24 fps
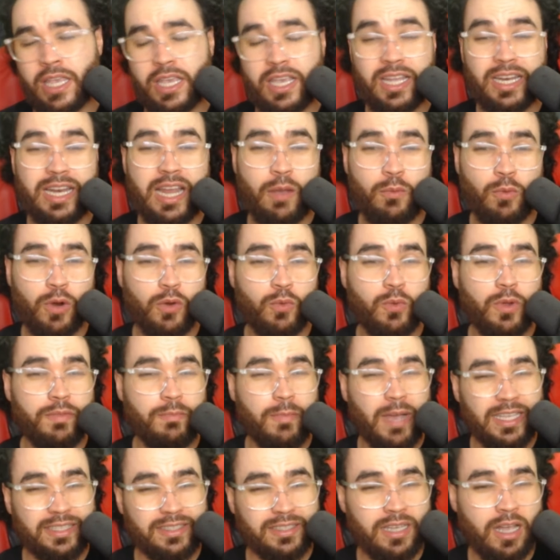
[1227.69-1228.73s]
You can network with
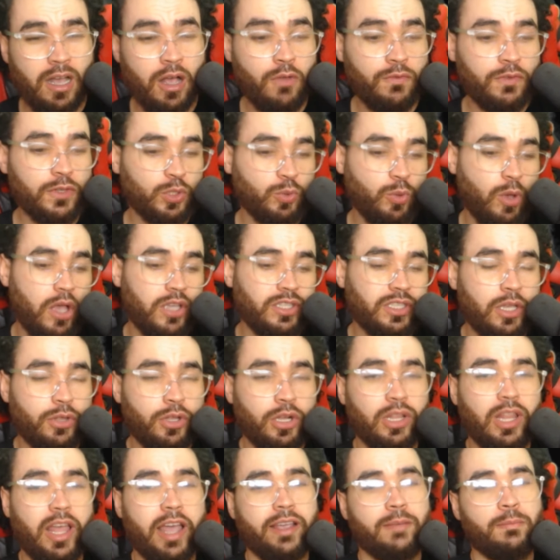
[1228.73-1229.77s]
myself as well as
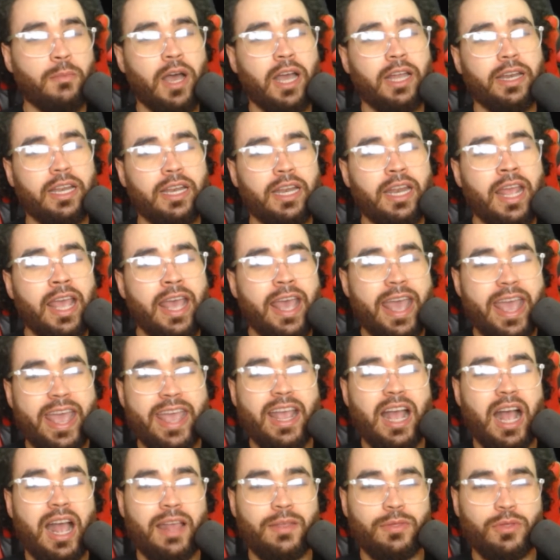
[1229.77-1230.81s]
other like minded
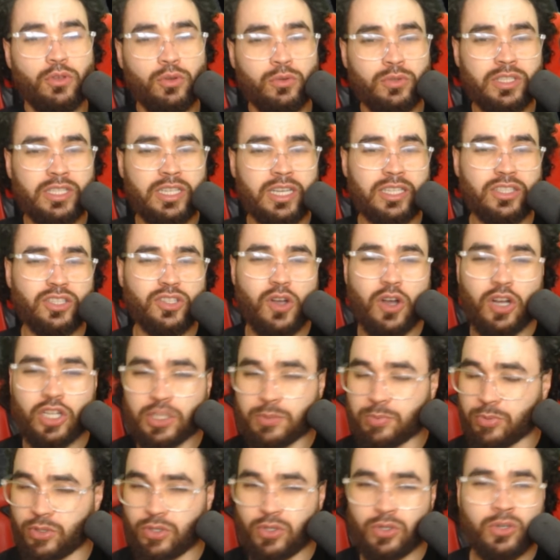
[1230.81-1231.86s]
AI enthusiasts,
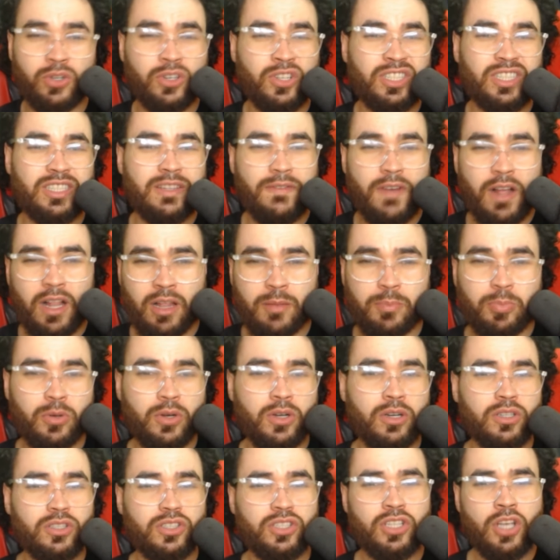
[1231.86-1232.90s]
entrepreneurs,
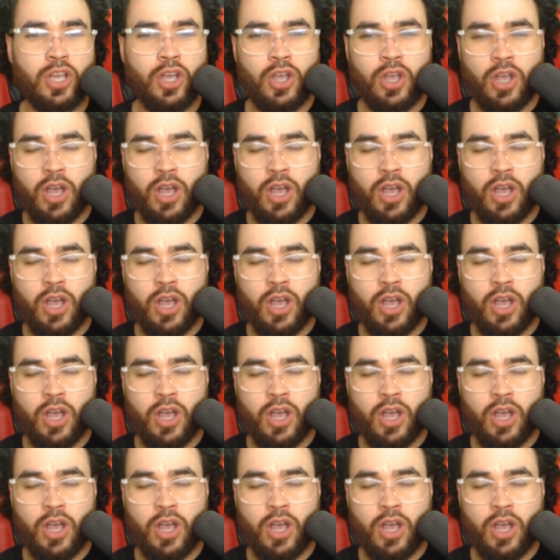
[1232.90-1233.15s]
developers.